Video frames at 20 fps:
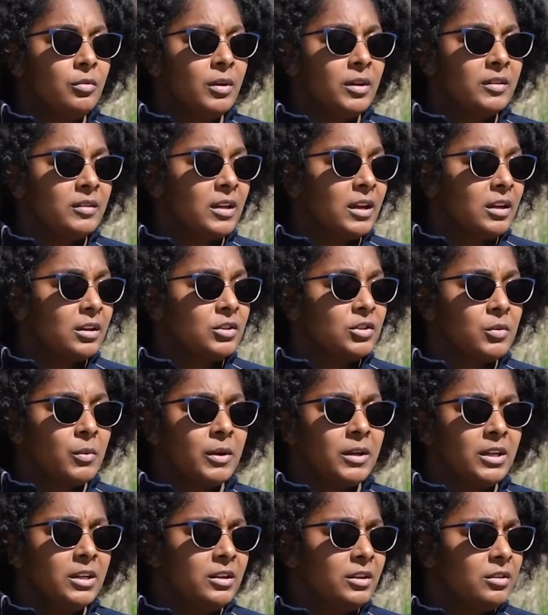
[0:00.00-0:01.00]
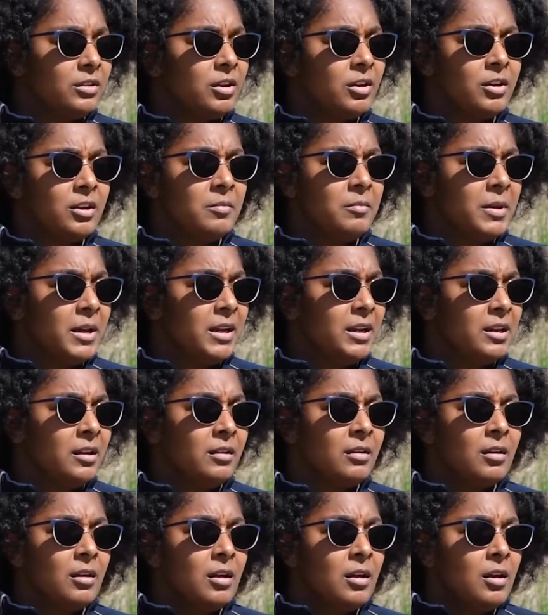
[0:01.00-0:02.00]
It's like a 20 to 30 minute